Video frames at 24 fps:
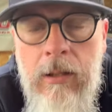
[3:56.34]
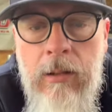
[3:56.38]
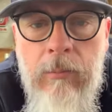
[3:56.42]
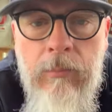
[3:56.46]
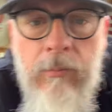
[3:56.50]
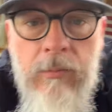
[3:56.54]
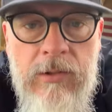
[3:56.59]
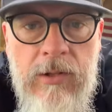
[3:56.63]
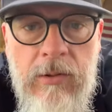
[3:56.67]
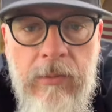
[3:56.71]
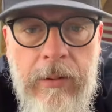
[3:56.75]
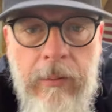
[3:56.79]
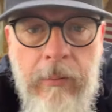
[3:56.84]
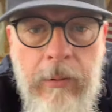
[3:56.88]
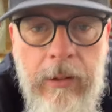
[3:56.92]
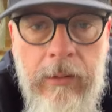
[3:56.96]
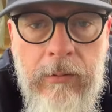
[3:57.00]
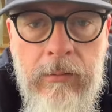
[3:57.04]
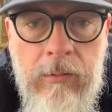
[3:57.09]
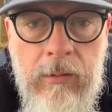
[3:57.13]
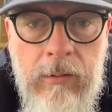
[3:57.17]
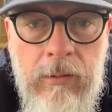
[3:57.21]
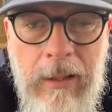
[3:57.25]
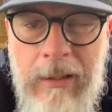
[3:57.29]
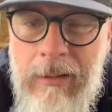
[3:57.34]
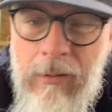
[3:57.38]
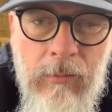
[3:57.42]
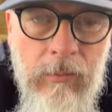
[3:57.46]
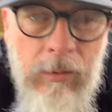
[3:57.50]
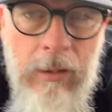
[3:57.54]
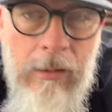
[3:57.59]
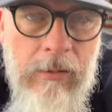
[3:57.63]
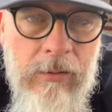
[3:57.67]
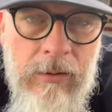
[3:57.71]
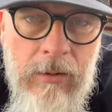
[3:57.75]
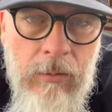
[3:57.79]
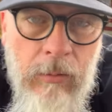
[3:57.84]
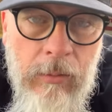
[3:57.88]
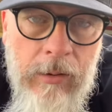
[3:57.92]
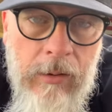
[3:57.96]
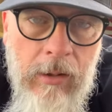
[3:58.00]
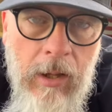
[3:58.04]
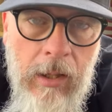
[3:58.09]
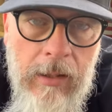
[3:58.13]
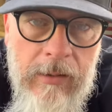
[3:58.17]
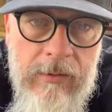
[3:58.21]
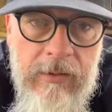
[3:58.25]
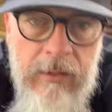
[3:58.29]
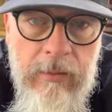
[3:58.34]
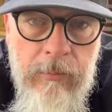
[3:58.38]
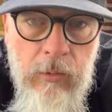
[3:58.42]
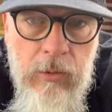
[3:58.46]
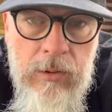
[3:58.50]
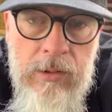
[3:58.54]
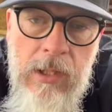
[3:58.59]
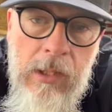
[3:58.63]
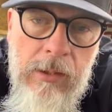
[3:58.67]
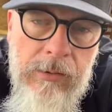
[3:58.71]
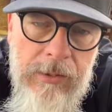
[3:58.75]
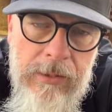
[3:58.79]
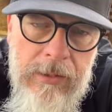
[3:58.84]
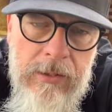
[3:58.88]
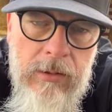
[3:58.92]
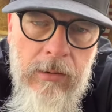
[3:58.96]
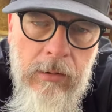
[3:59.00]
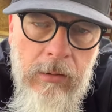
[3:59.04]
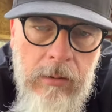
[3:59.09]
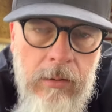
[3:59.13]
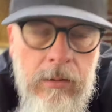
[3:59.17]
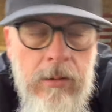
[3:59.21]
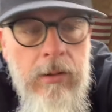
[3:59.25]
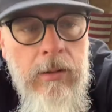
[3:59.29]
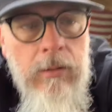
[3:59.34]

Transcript: So anyway, I don't deal with clocks anymore. It's all digital.